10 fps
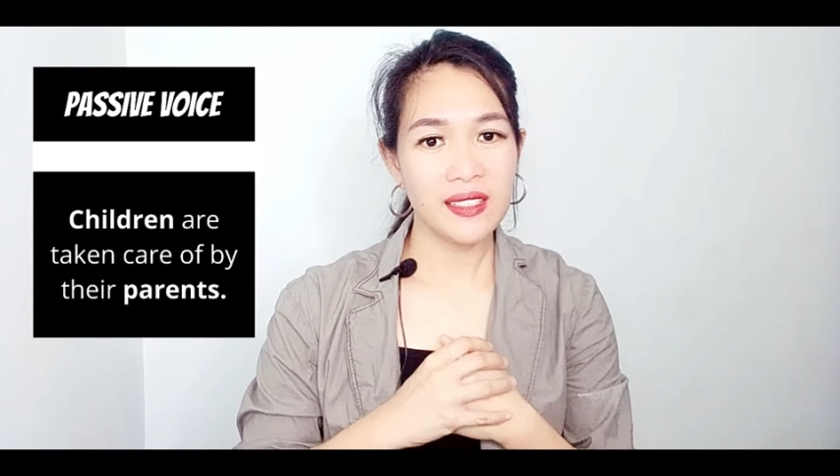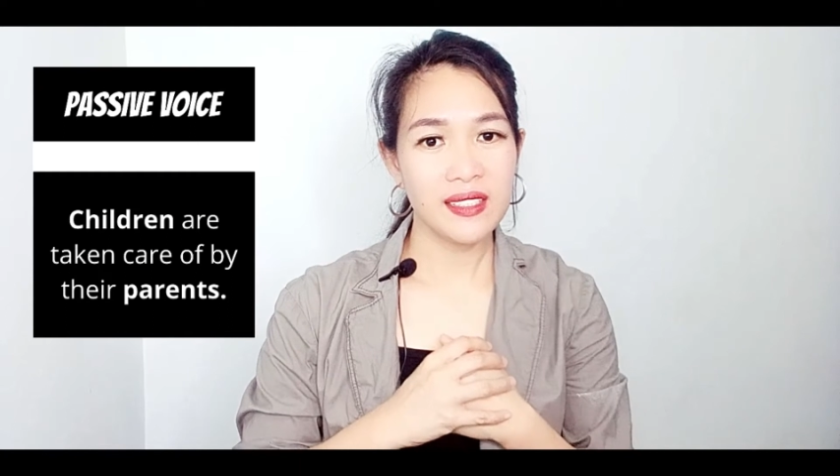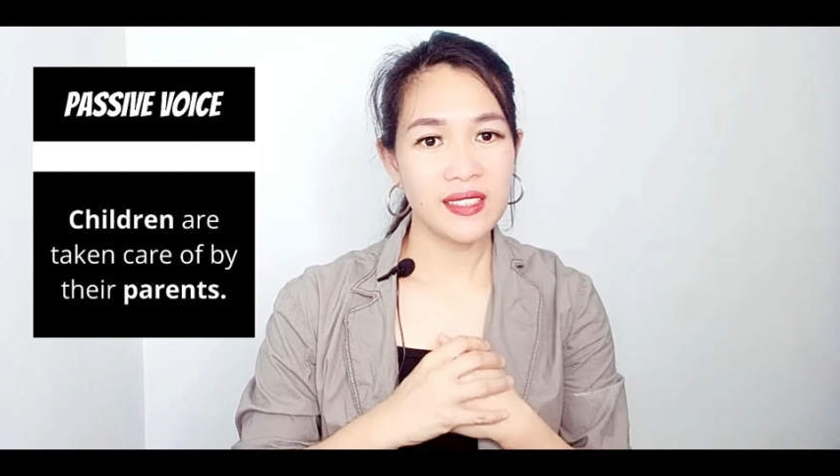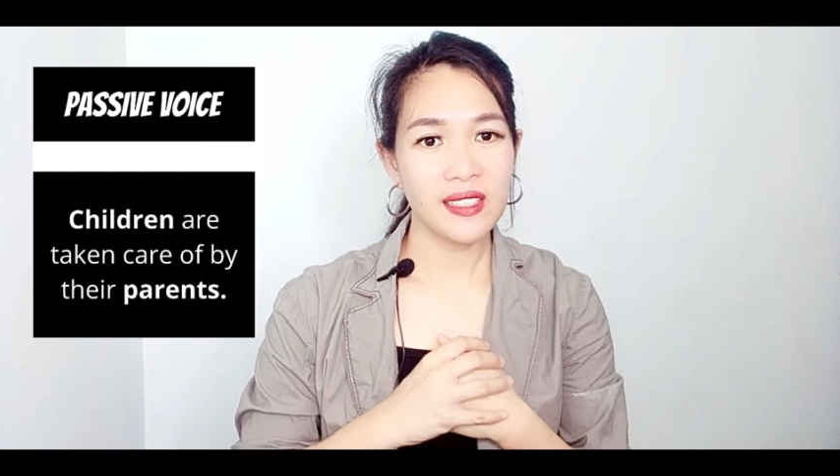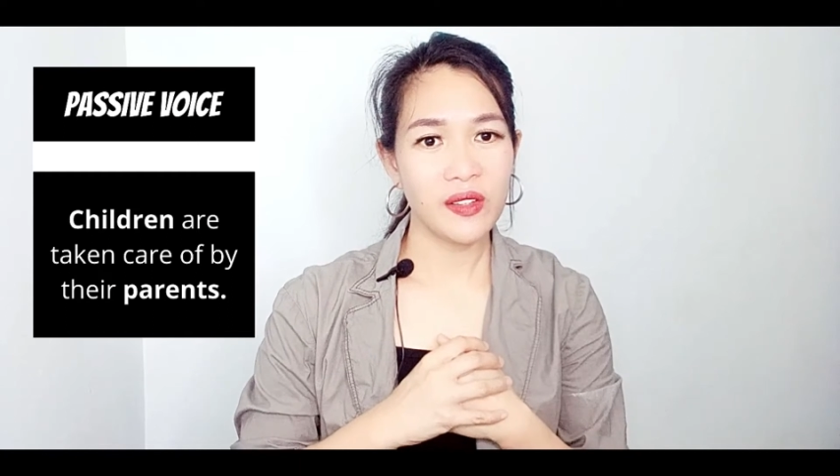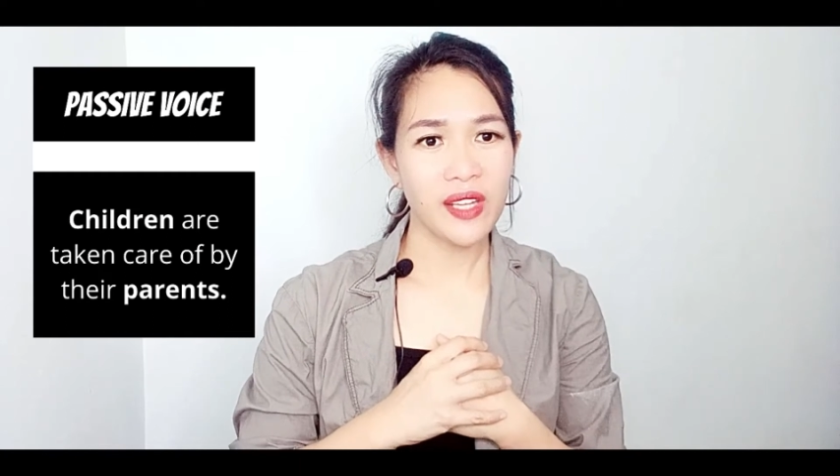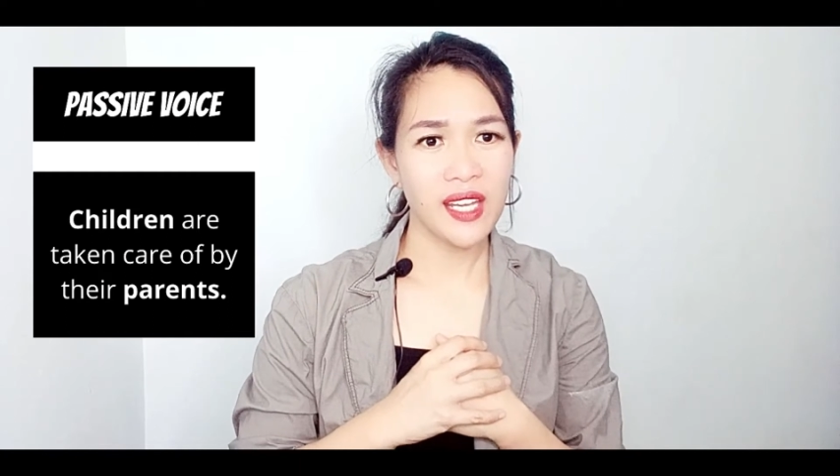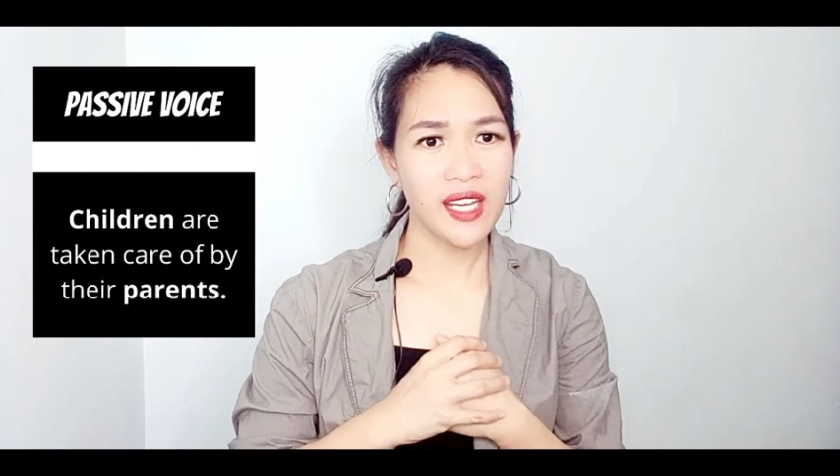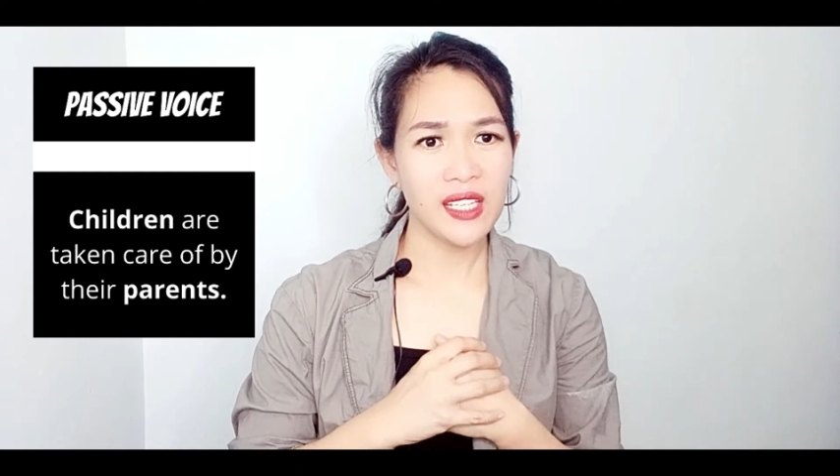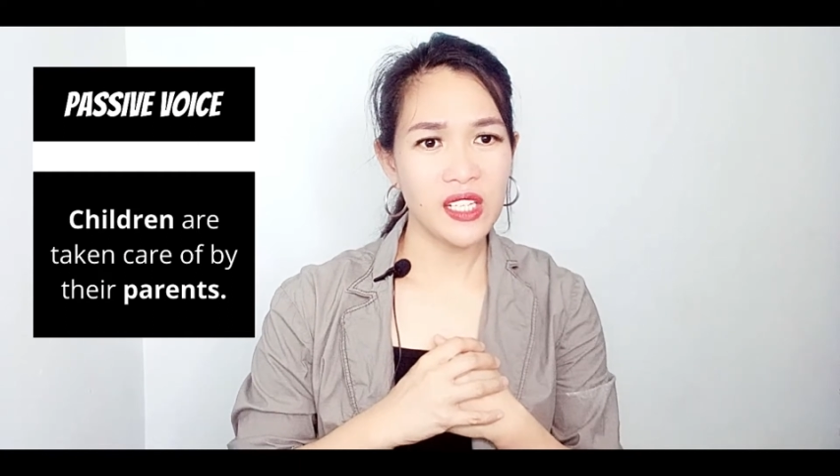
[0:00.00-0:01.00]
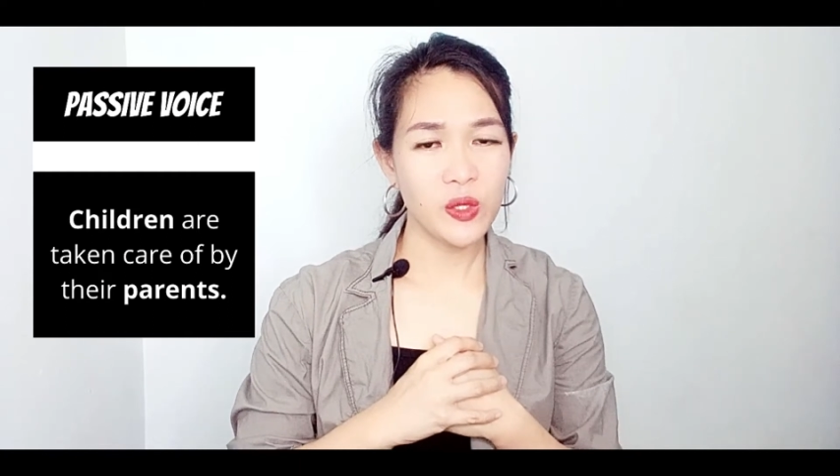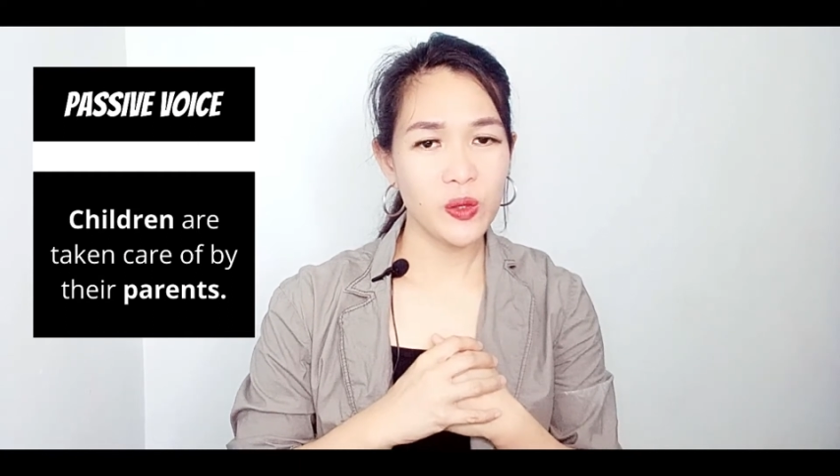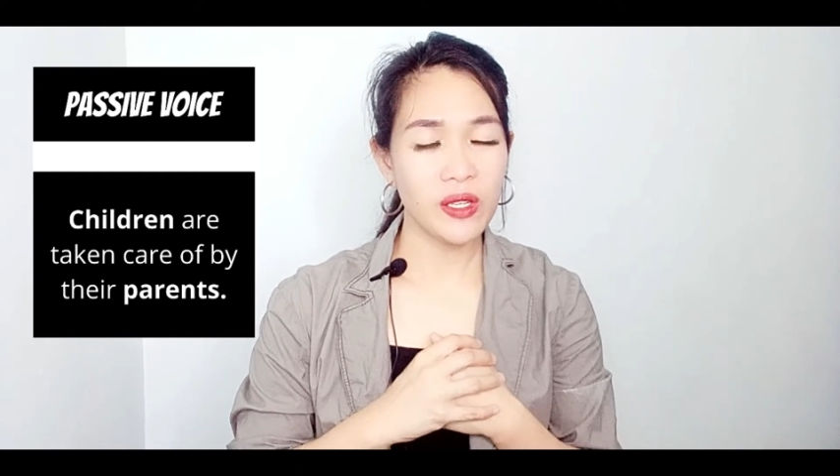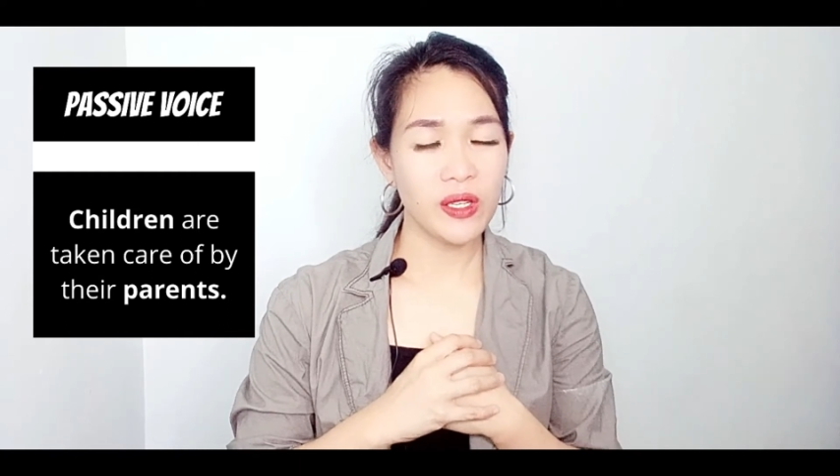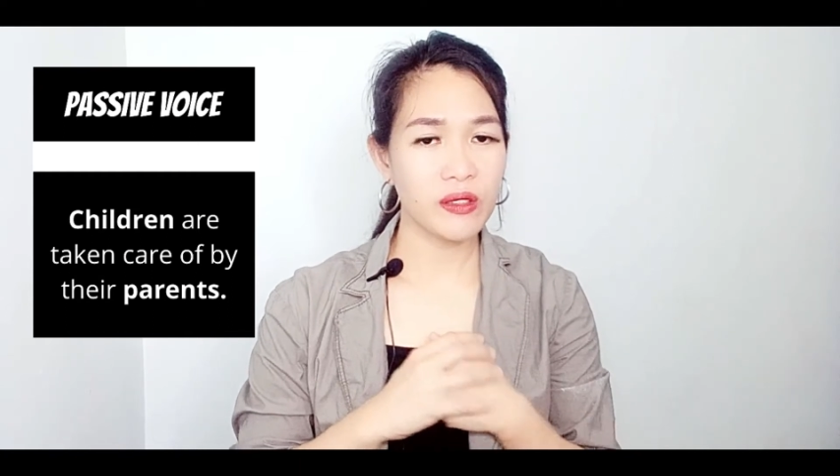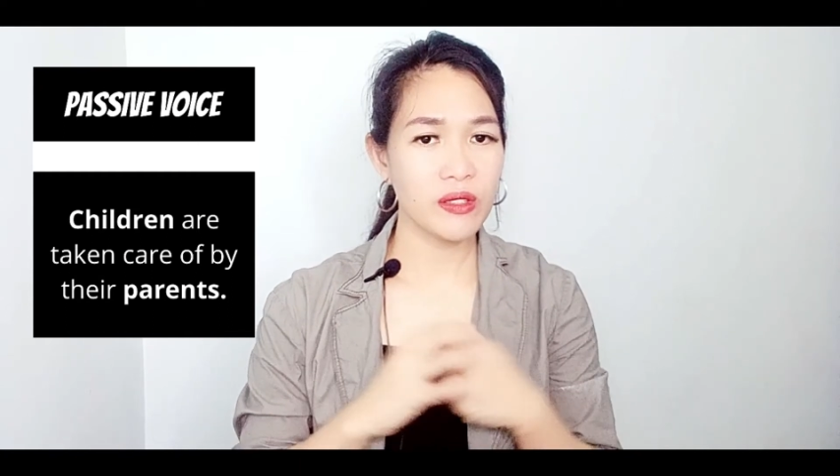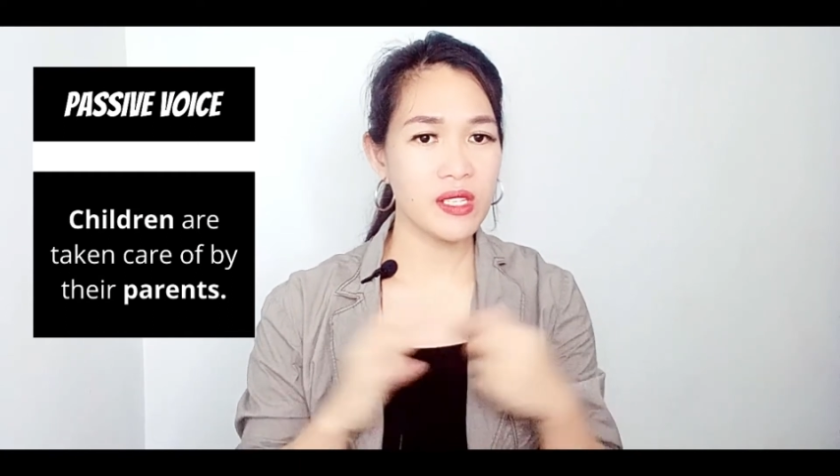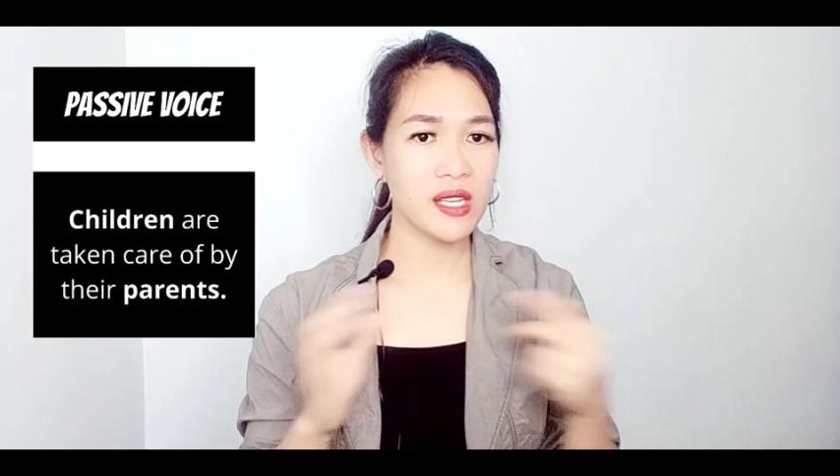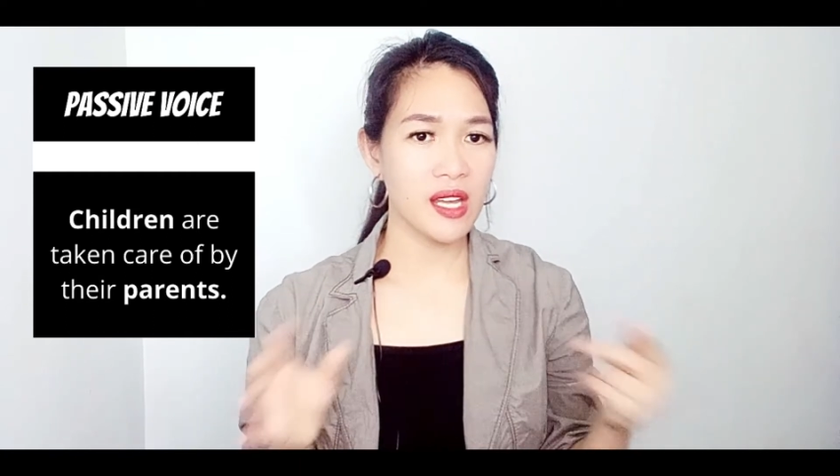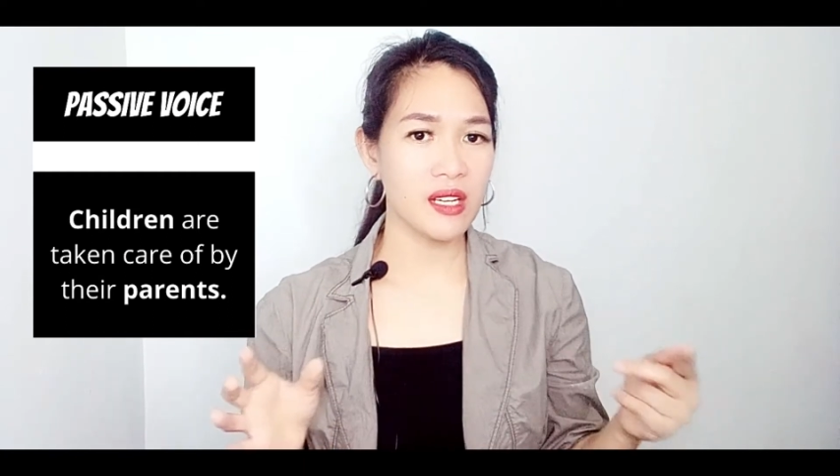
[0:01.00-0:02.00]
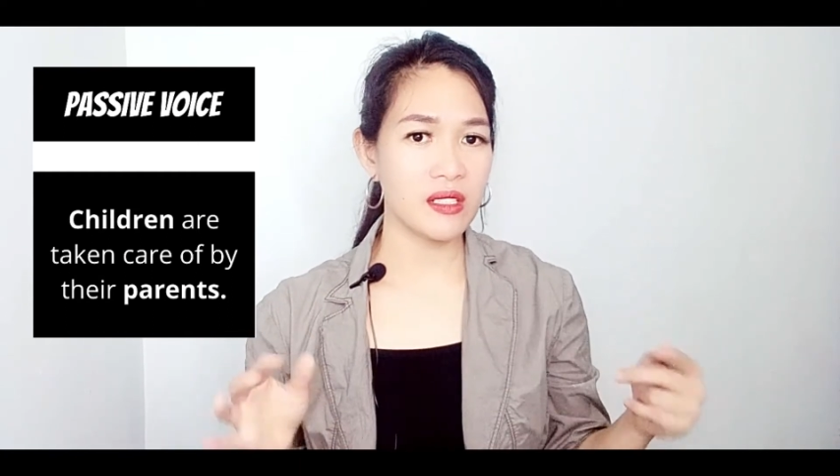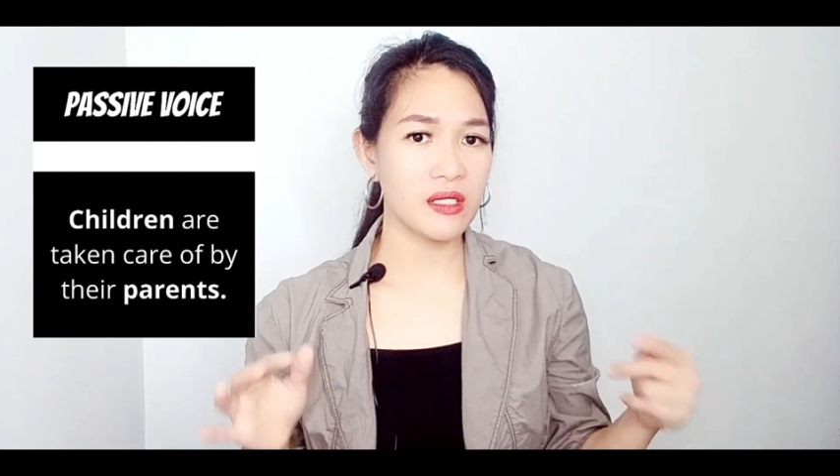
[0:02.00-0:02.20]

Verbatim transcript: so can you understand